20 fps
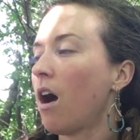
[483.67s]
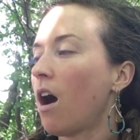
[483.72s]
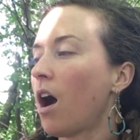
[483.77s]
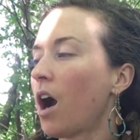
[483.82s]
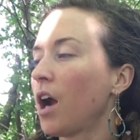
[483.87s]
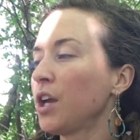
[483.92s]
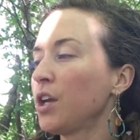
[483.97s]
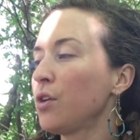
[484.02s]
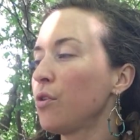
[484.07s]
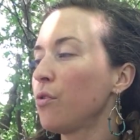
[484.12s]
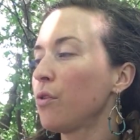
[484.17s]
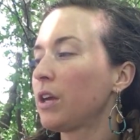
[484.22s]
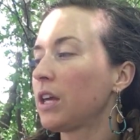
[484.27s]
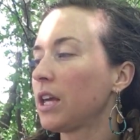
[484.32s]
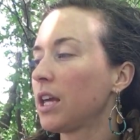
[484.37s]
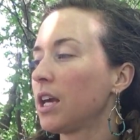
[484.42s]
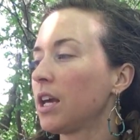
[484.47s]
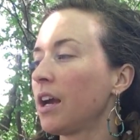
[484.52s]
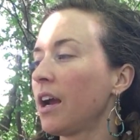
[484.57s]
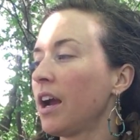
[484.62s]
Are you
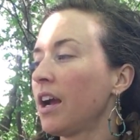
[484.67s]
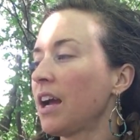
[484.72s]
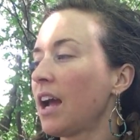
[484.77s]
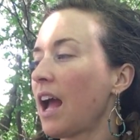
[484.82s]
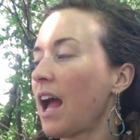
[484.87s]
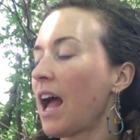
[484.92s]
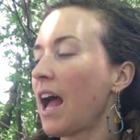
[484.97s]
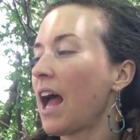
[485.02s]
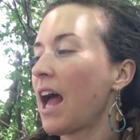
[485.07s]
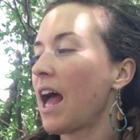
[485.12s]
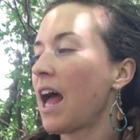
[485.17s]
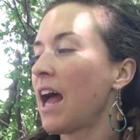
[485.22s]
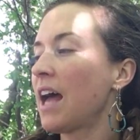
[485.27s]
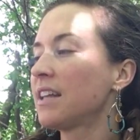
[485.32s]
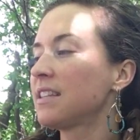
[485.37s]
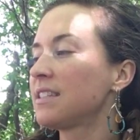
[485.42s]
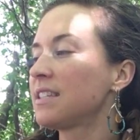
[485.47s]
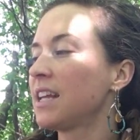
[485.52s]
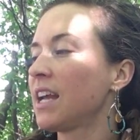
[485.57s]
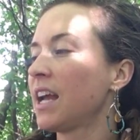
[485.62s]
here?
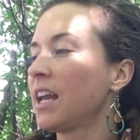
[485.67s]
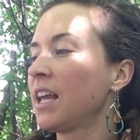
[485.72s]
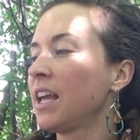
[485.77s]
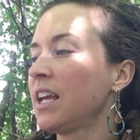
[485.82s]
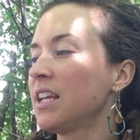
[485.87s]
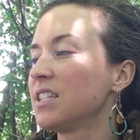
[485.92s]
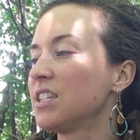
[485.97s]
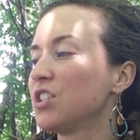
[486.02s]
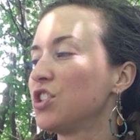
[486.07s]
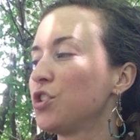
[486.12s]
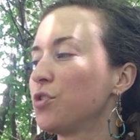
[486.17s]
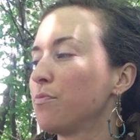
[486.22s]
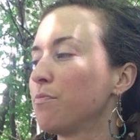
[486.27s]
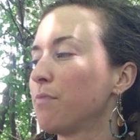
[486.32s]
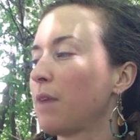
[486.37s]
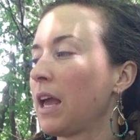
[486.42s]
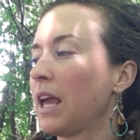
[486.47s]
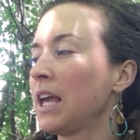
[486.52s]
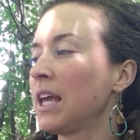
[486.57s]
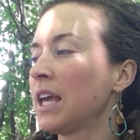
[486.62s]
Asked Annie. Did you
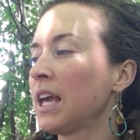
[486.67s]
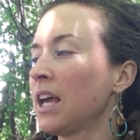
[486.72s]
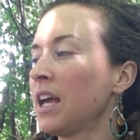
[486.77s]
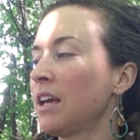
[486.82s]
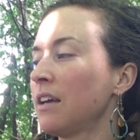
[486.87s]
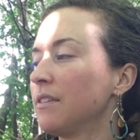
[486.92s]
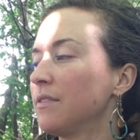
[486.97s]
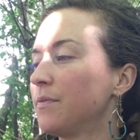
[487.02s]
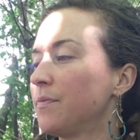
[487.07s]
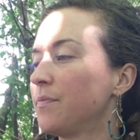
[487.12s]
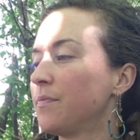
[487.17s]
make it?